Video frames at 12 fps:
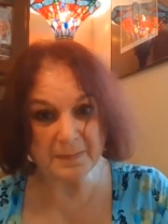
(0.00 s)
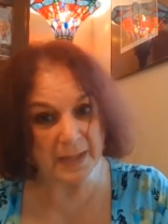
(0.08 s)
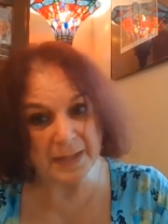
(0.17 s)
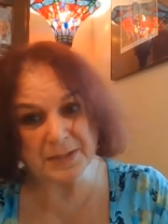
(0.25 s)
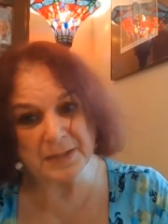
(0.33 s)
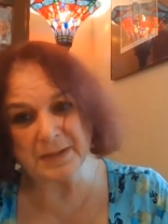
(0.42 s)

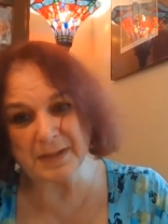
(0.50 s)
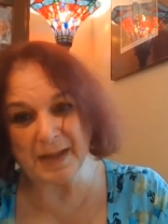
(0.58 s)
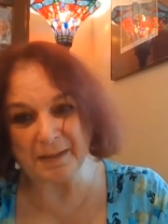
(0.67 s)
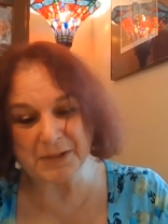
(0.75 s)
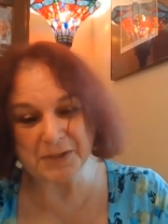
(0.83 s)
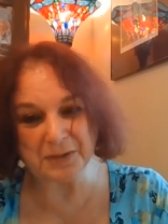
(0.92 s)
As you,
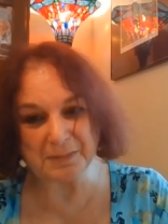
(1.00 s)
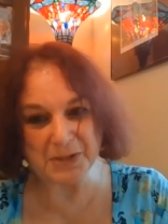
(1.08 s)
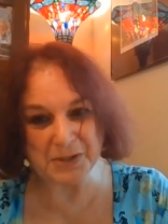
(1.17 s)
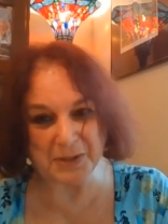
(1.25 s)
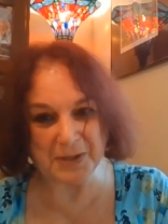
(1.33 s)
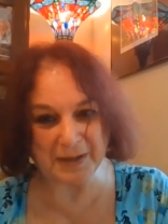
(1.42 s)
I'm sure the
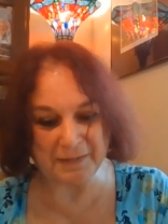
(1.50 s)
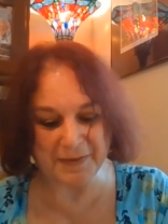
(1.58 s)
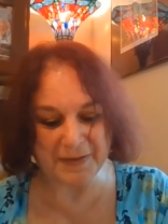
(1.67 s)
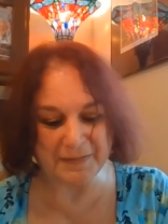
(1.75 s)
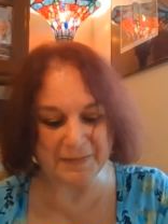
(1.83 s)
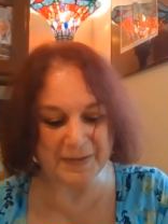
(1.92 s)
majority
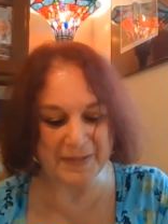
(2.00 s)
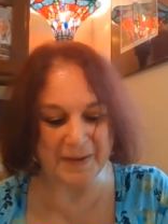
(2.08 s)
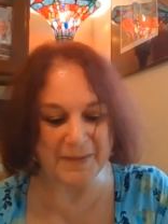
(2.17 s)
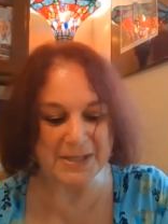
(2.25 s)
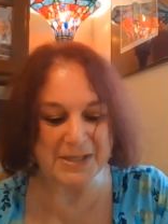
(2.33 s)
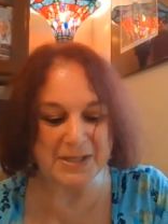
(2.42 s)
of you feel
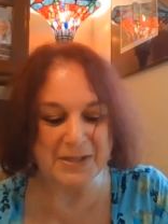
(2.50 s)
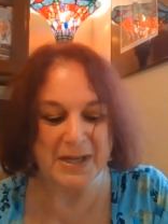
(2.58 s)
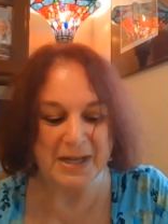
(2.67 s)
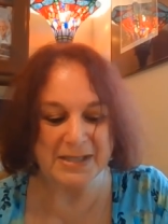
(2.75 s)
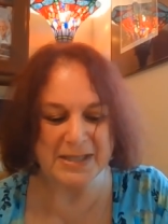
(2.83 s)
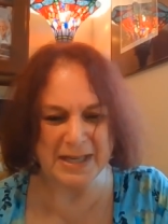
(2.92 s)
that way too.
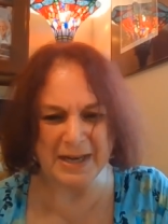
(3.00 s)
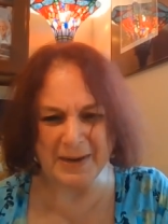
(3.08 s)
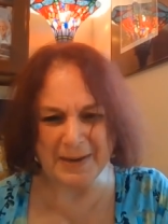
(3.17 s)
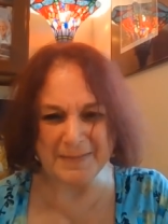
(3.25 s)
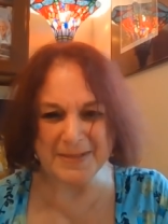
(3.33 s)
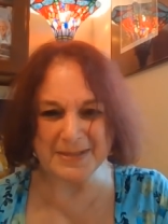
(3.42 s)
To
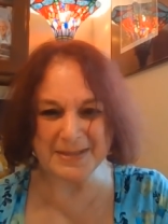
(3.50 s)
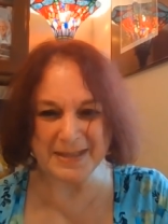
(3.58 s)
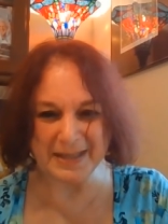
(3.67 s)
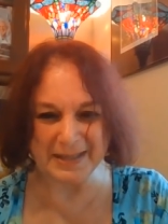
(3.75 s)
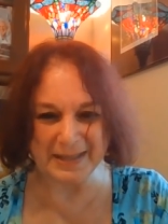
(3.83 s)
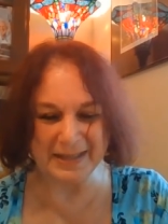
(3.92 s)
hear him, he's just
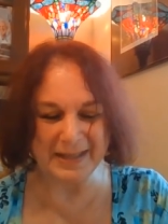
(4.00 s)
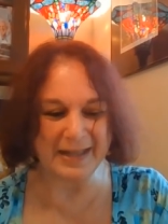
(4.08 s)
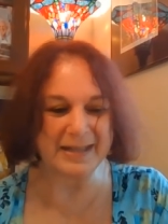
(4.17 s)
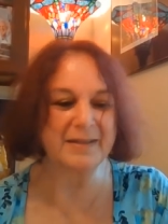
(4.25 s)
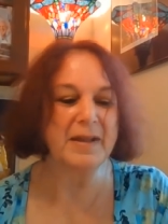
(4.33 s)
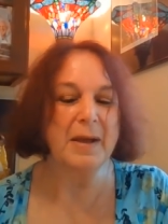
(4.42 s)
like,
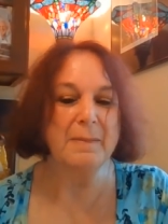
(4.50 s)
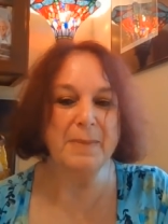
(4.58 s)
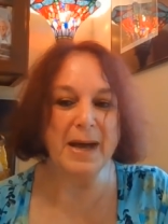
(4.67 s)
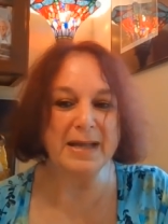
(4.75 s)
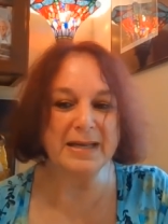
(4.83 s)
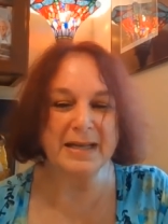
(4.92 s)
ugh.
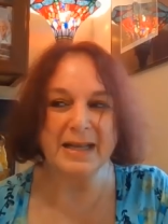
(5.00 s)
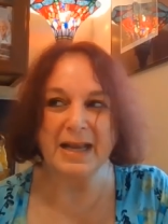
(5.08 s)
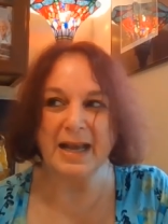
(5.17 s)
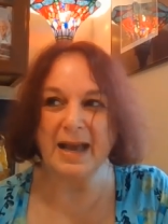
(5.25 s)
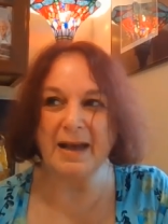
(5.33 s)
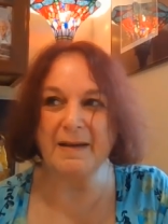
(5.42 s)
But
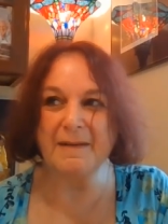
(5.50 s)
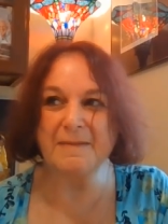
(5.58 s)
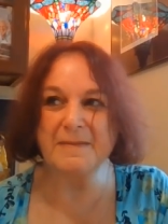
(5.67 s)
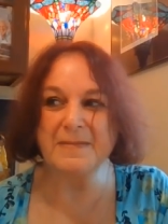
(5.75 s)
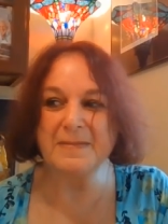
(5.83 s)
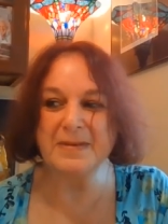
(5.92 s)

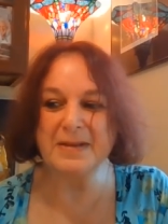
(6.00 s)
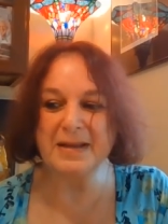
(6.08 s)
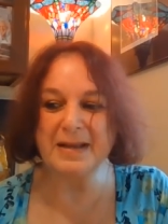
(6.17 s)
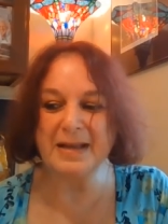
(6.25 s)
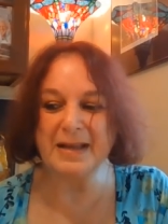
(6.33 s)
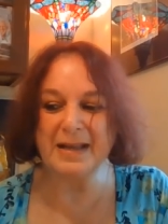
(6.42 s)
um,
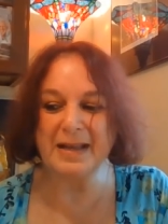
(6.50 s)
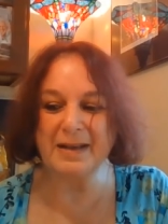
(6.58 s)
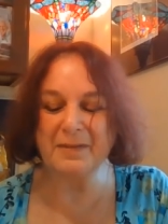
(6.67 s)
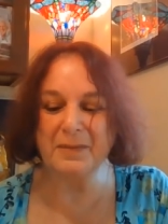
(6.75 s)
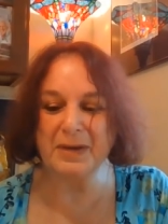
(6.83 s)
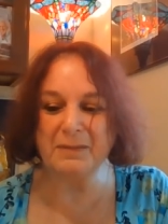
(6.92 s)

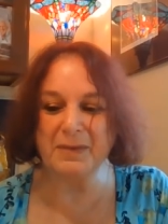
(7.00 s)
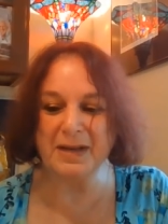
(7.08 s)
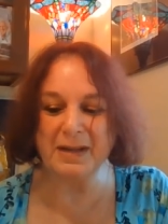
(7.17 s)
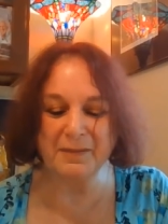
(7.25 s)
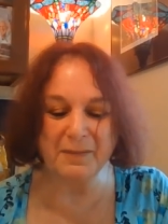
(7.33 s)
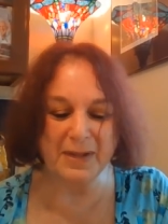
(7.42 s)
when when
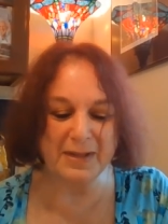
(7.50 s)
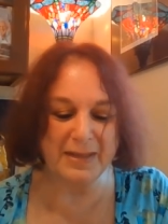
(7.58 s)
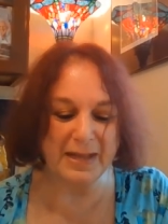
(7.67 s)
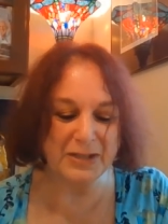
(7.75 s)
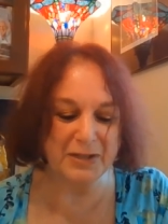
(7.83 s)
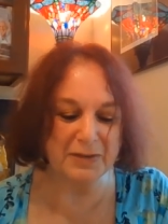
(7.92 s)
he, when
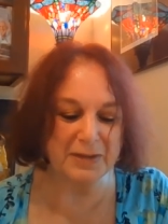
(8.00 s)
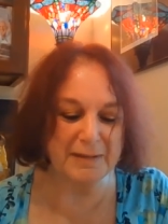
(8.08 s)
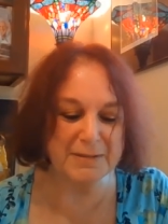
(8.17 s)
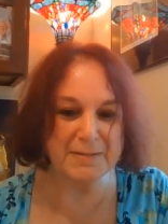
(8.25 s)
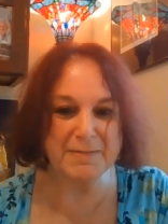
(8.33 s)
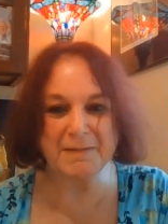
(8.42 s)
they showed
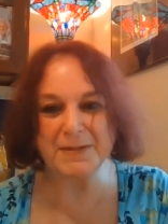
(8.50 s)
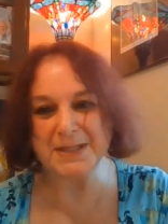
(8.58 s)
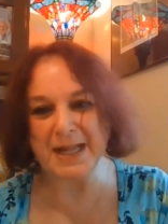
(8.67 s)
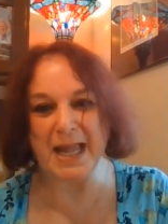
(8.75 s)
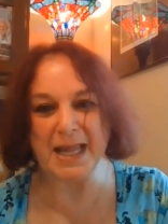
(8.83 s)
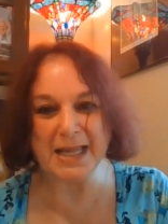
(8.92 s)
clips of him
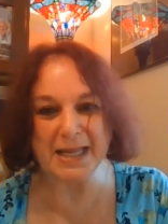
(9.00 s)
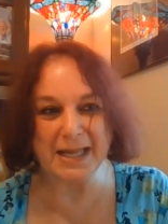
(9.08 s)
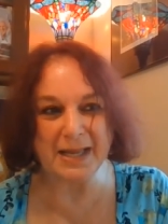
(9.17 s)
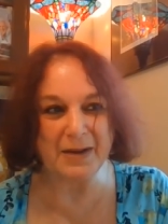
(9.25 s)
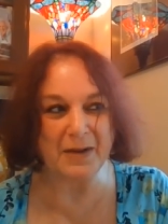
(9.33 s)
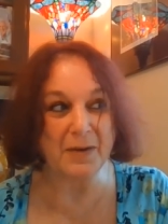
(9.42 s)

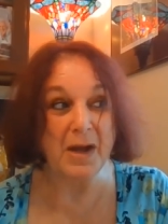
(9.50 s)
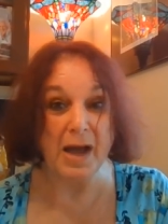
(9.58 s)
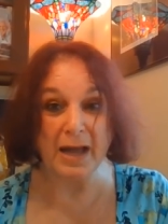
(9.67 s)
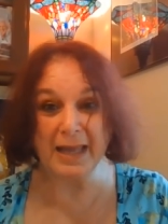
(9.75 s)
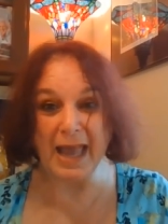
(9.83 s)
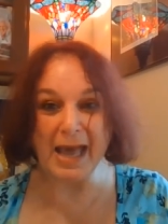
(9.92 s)
saying, you know,
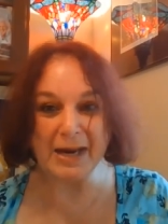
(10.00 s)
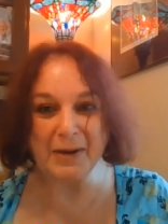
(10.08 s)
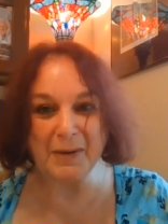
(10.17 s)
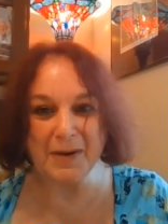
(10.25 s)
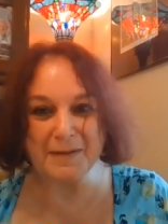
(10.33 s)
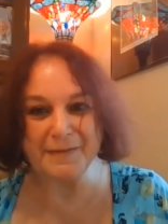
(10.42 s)
a
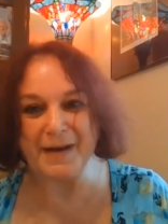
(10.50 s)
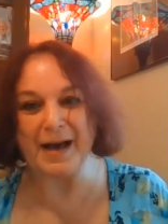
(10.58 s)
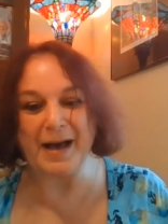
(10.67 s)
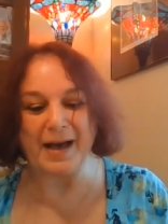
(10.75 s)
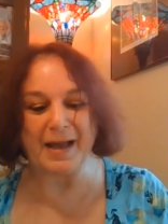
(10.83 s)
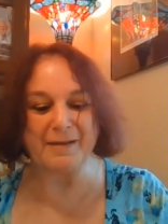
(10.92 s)
category
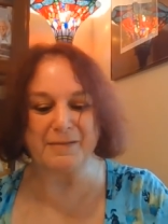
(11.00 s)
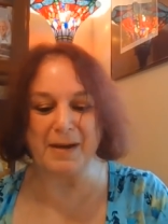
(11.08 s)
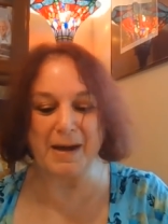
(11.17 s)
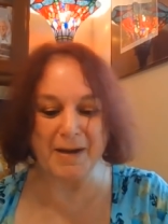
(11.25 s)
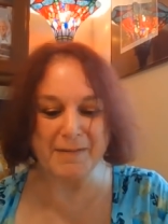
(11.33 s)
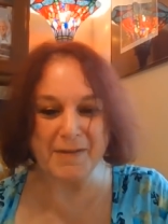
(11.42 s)
five,
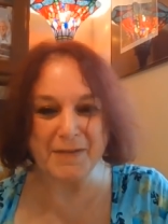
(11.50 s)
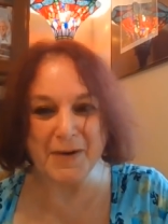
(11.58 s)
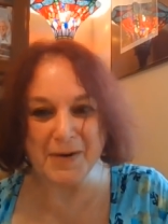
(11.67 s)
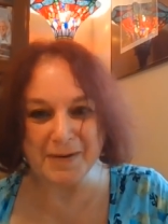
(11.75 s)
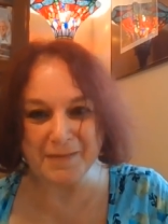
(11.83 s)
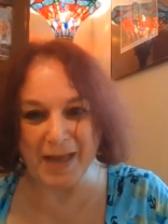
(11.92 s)
wow, I've never
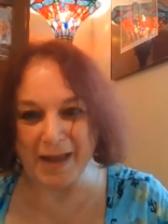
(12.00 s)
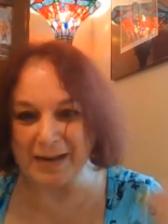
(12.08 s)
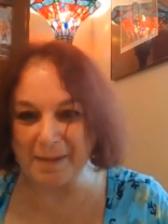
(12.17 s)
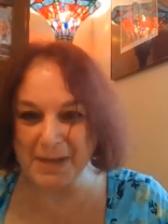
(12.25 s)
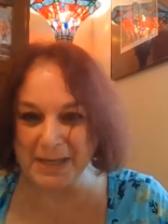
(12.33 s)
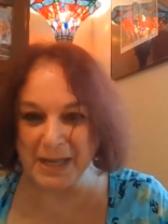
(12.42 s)
heard of
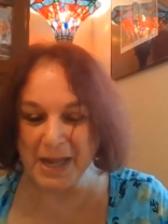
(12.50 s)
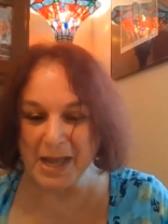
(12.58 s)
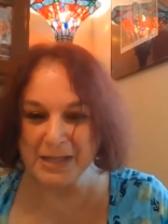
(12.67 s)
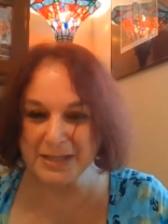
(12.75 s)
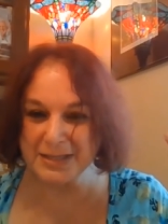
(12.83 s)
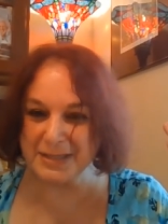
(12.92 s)
that. I mean,
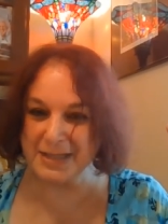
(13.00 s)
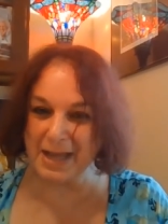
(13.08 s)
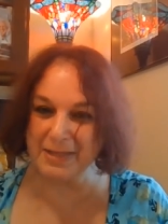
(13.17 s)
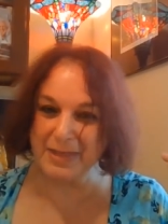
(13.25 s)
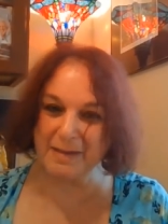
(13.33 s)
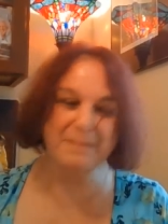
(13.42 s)
doesn't
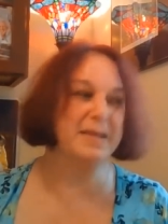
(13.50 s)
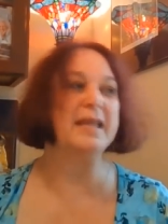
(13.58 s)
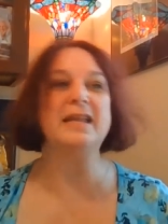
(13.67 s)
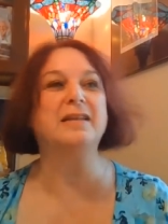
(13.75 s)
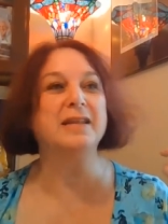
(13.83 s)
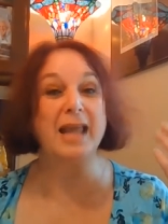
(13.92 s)
that then
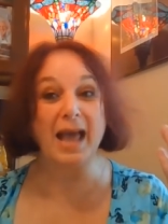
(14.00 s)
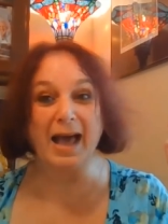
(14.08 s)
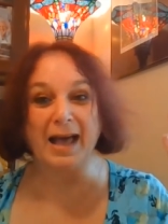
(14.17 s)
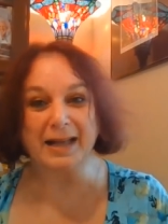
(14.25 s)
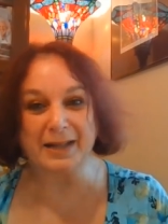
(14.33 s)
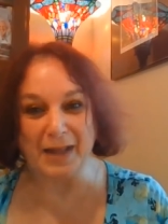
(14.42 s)
mean,
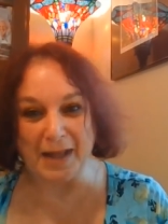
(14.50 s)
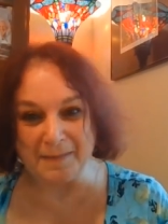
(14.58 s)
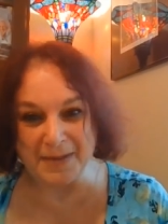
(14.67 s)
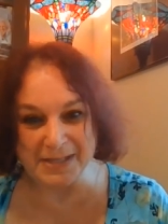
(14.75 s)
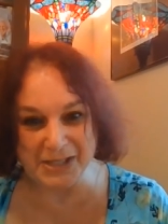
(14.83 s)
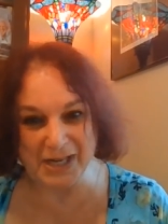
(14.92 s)
yeah,
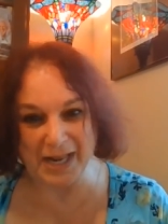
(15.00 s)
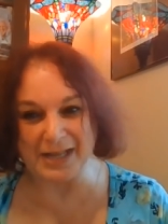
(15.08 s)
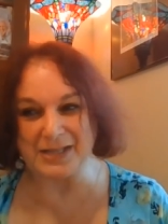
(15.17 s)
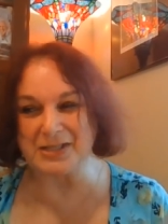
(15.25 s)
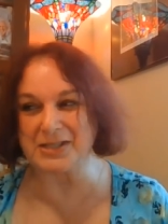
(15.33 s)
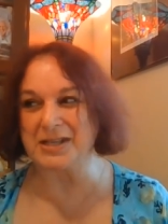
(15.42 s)
climate
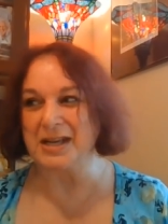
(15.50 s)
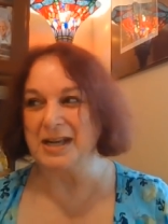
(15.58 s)
change?